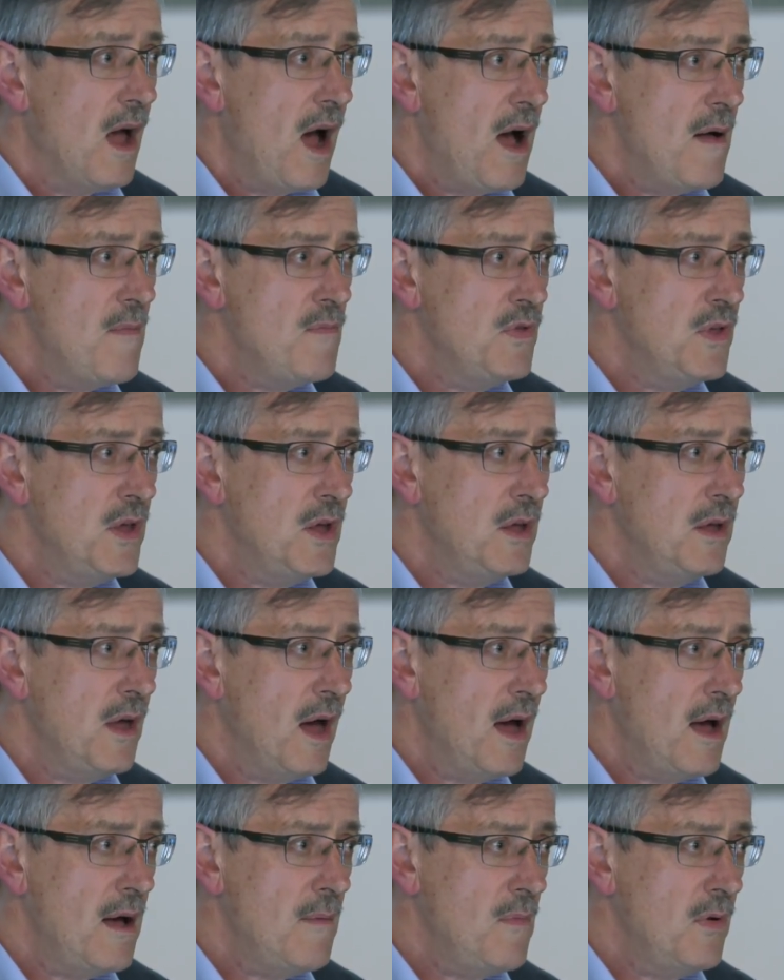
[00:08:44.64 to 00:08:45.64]
The
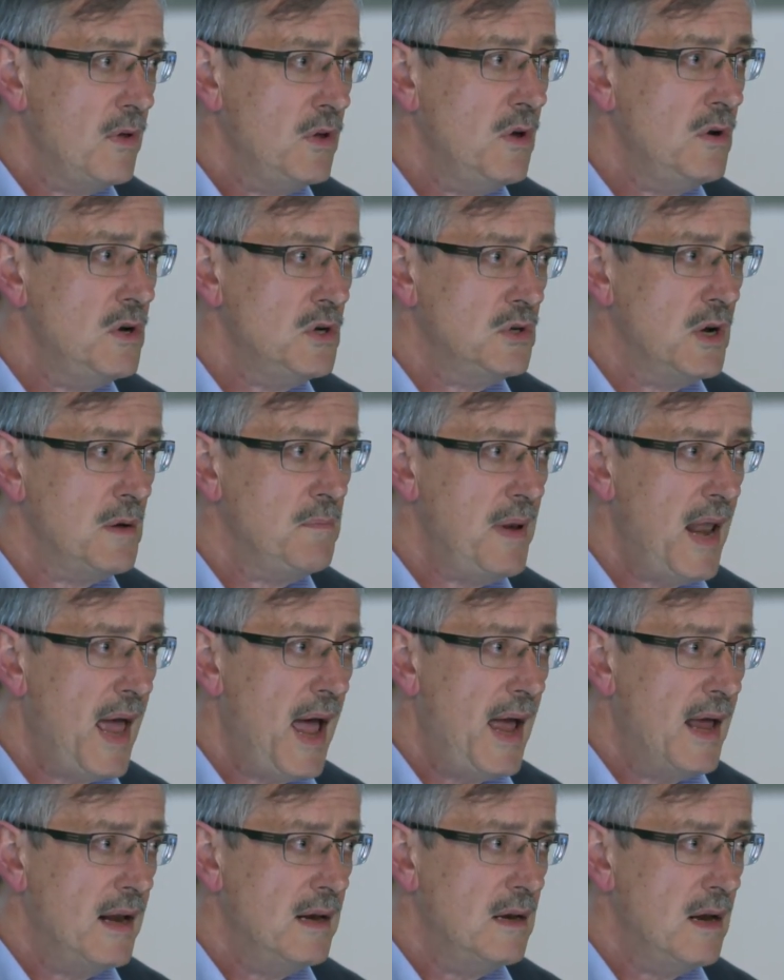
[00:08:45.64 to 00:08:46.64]
unitary
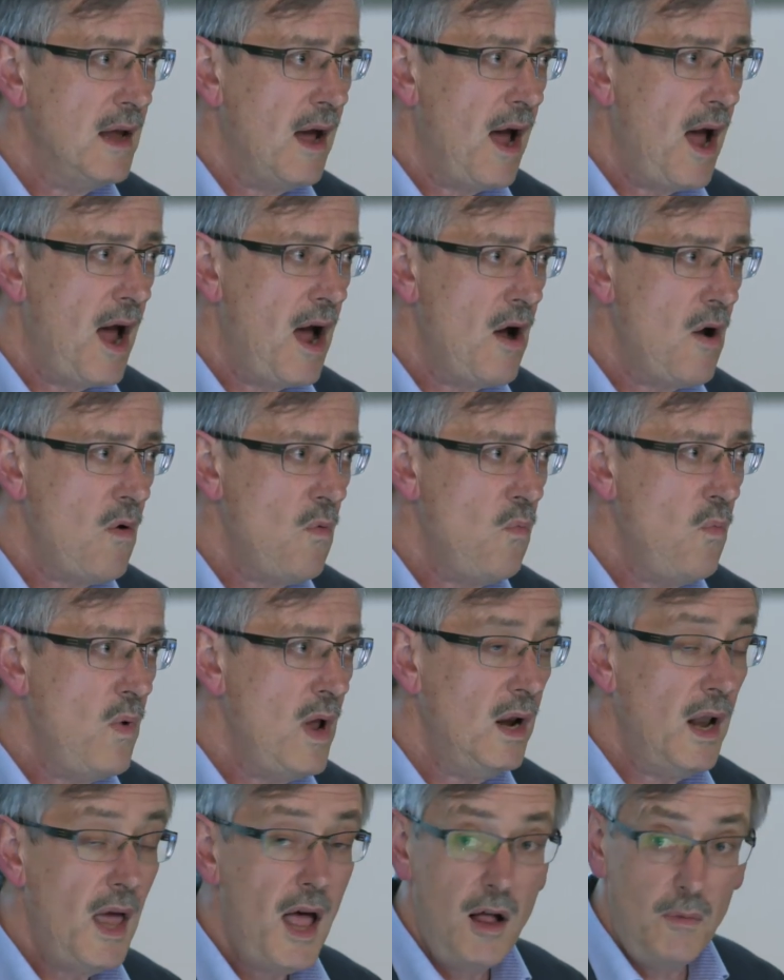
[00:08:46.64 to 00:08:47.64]
plan
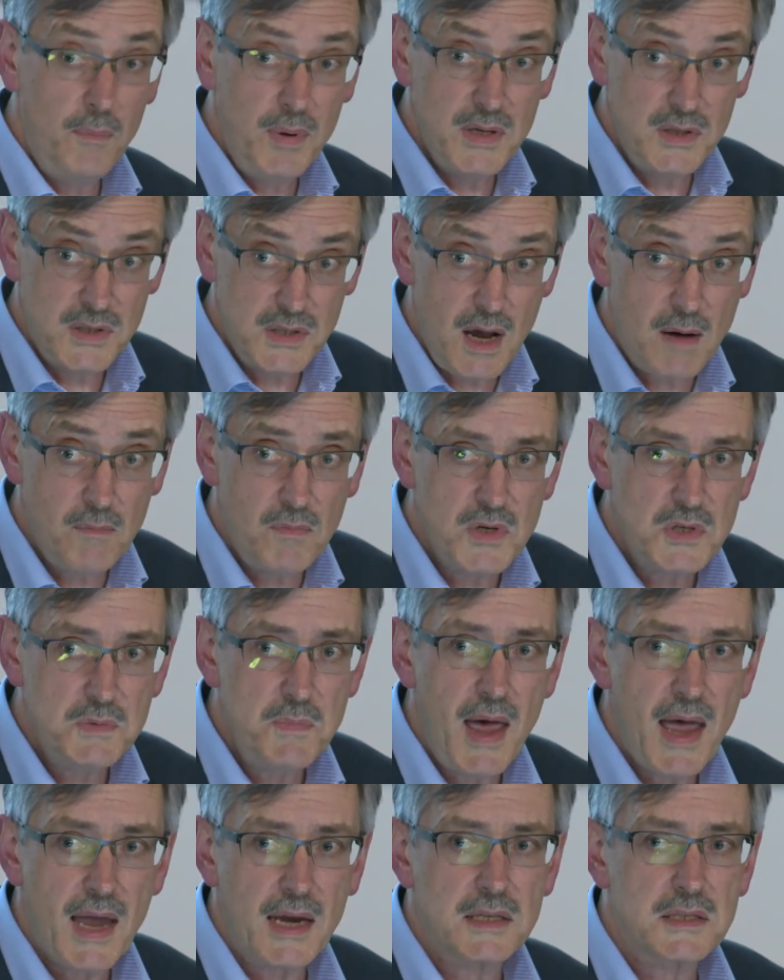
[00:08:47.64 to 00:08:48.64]
will help in some
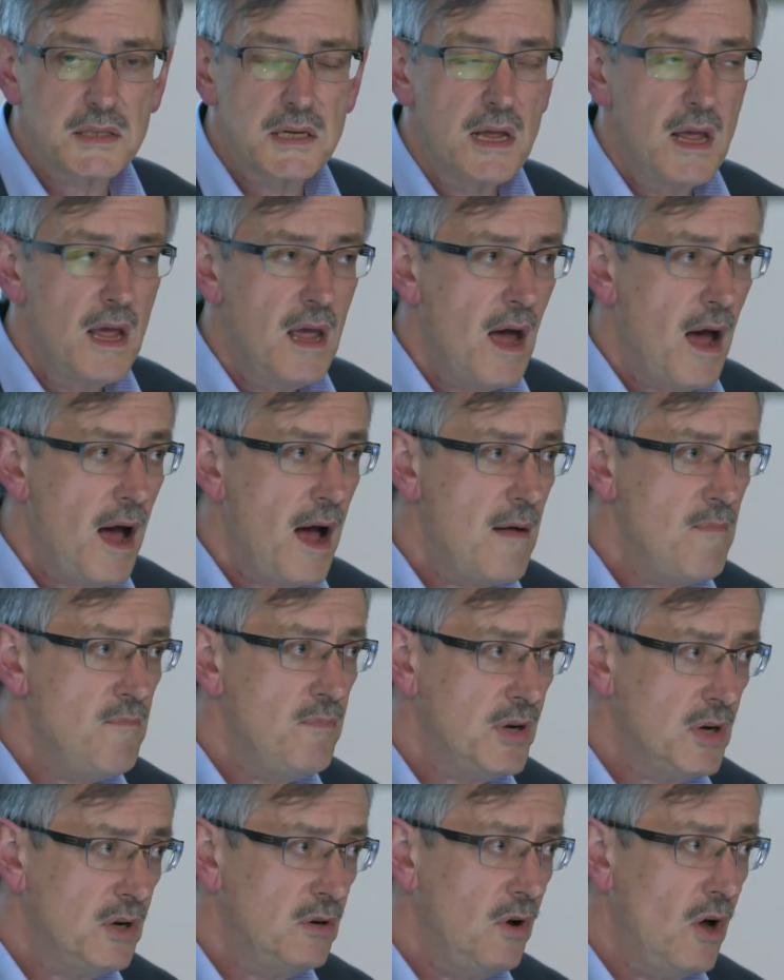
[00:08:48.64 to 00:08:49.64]
respects,
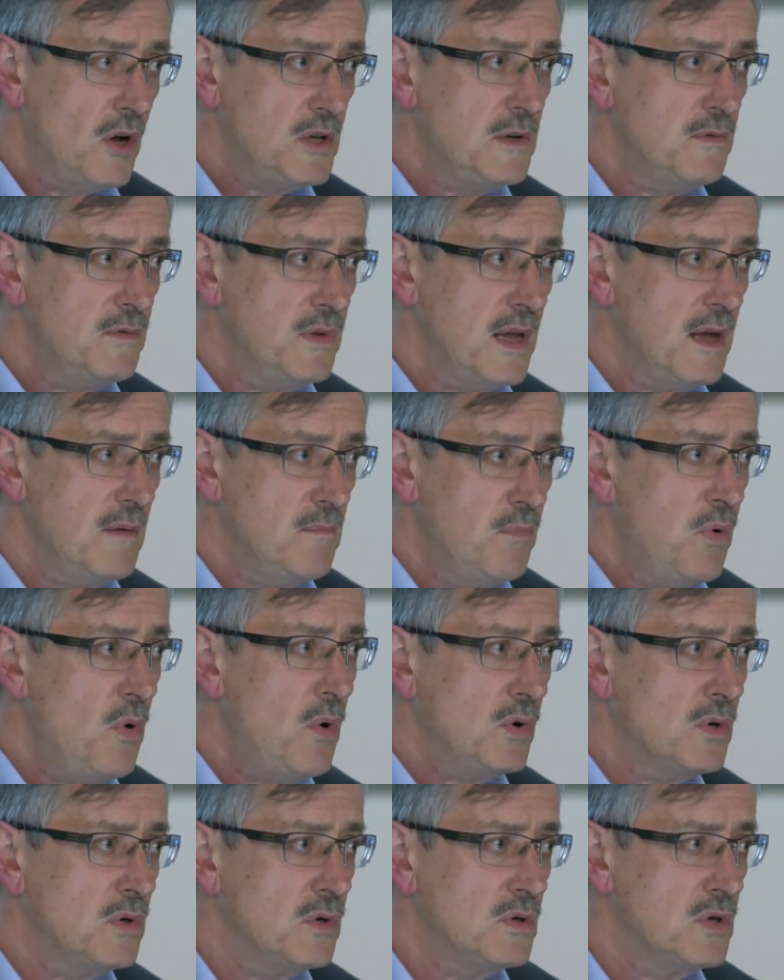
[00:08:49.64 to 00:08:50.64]
but a lot of the
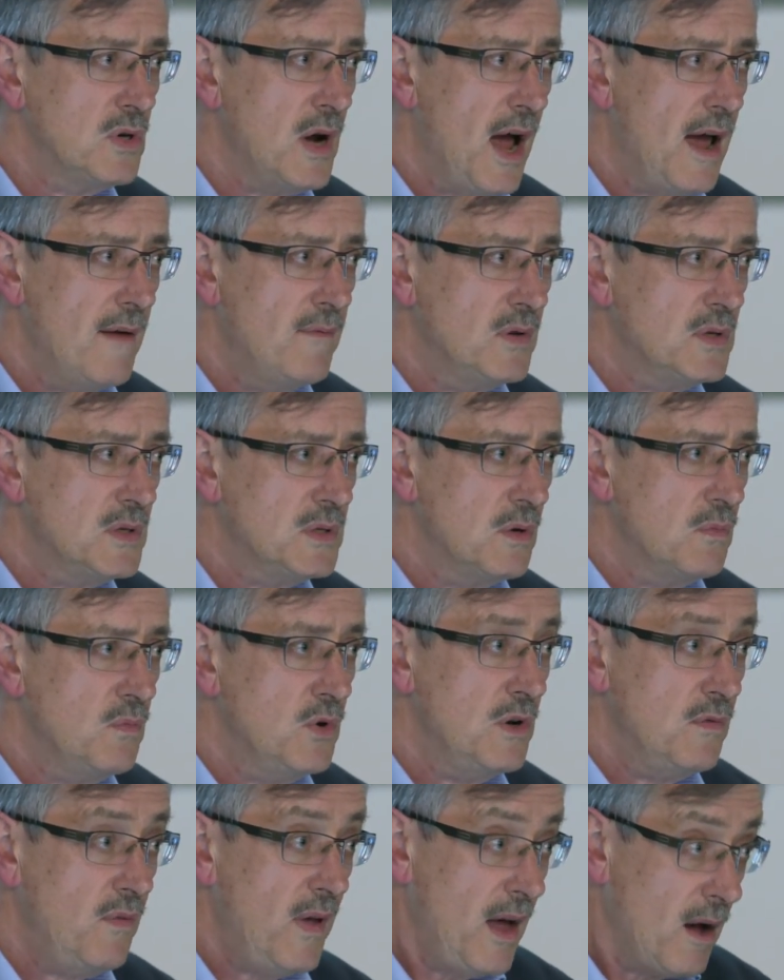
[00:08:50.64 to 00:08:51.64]
important drivers that
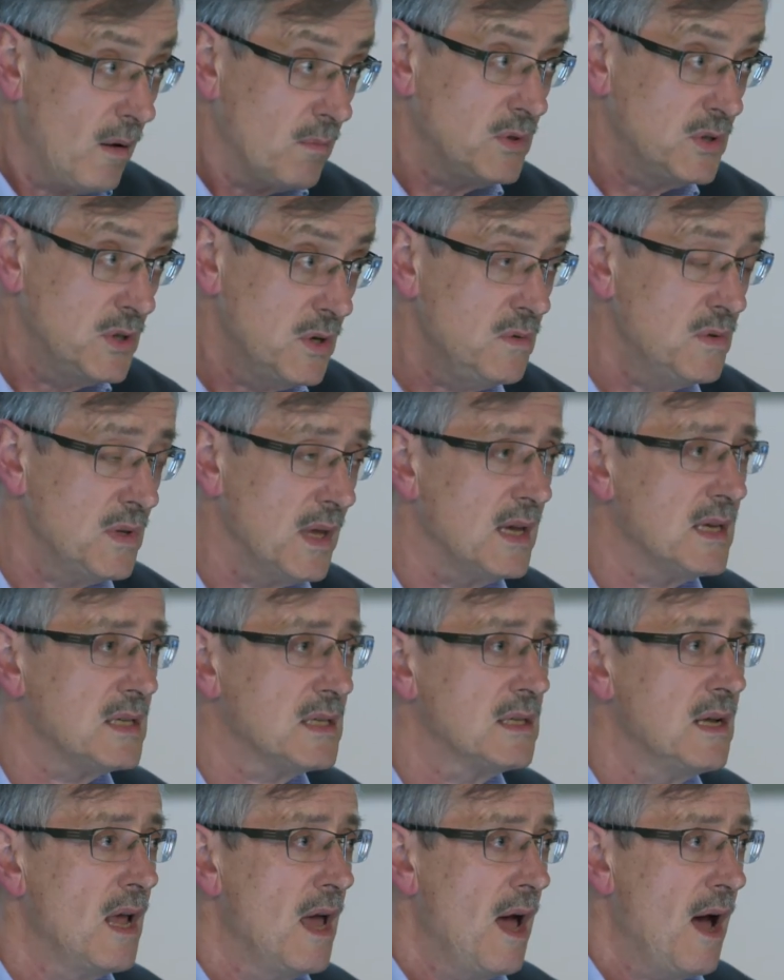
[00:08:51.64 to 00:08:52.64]
would have helped do
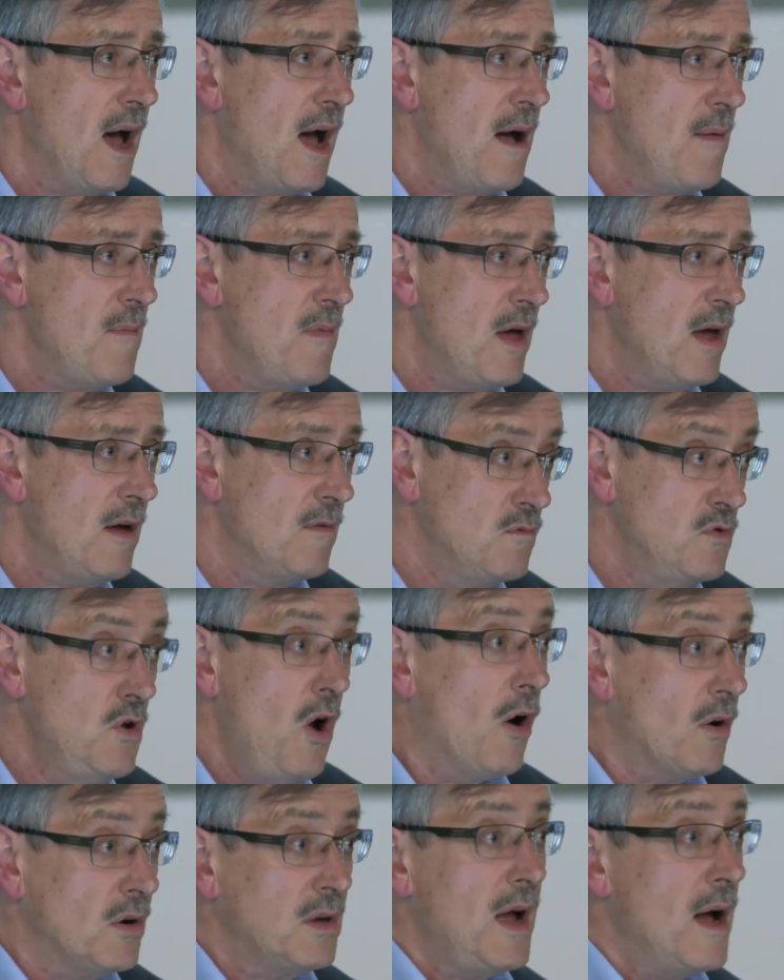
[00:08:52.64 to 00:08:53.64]
this have
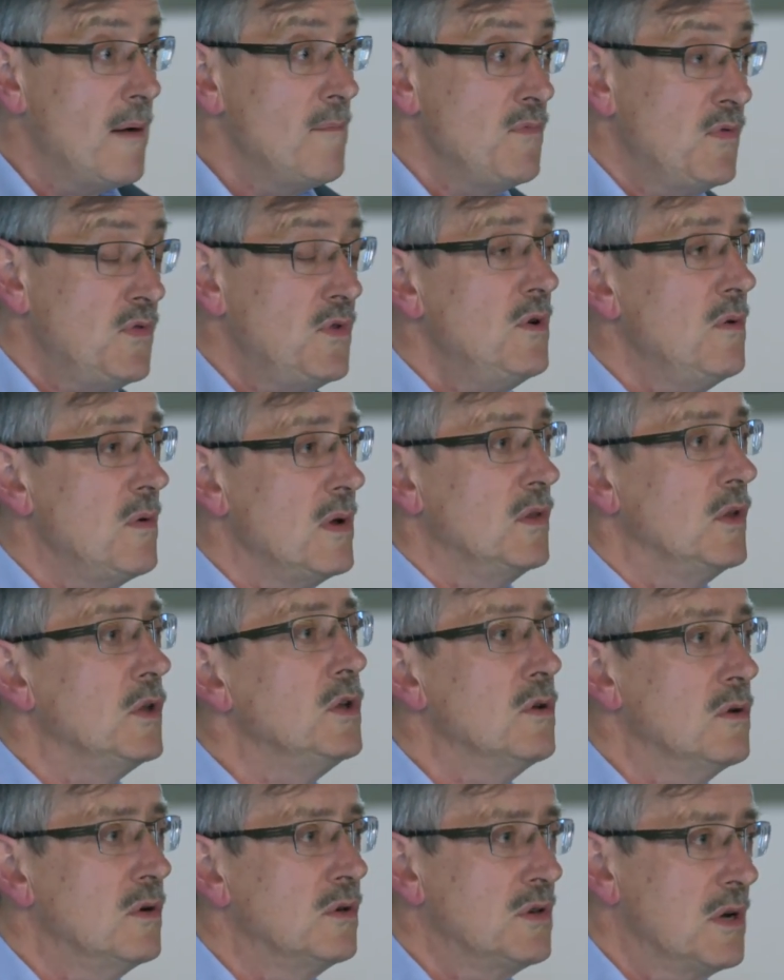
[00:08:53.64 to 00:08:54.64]
not come through in the
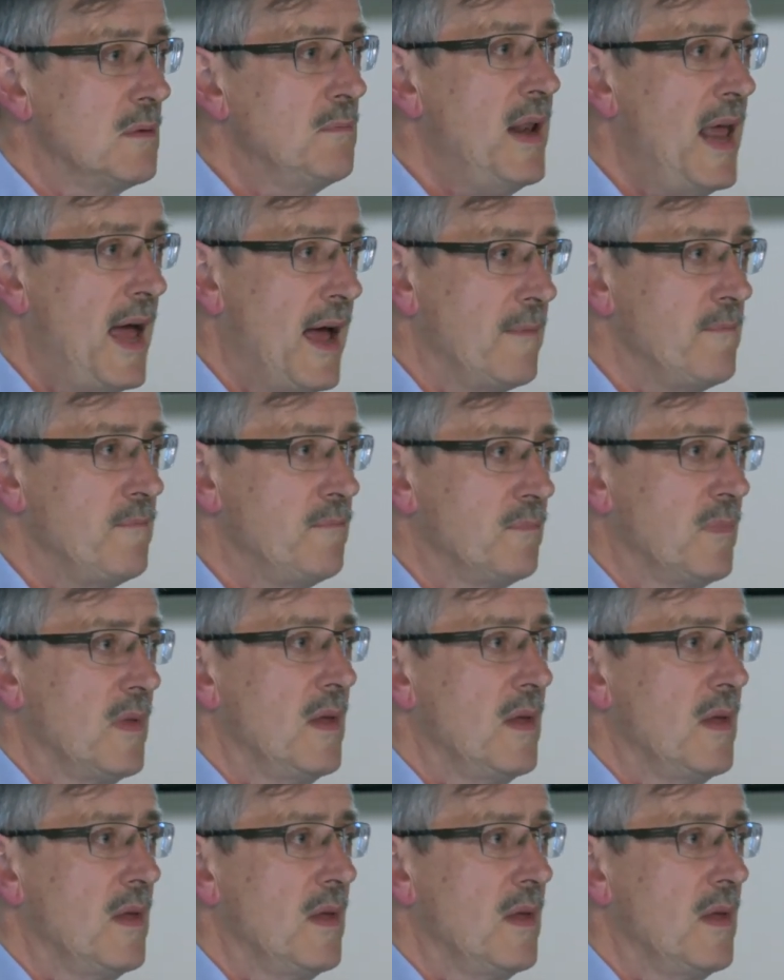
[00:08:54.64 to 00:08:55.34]
unitary plan.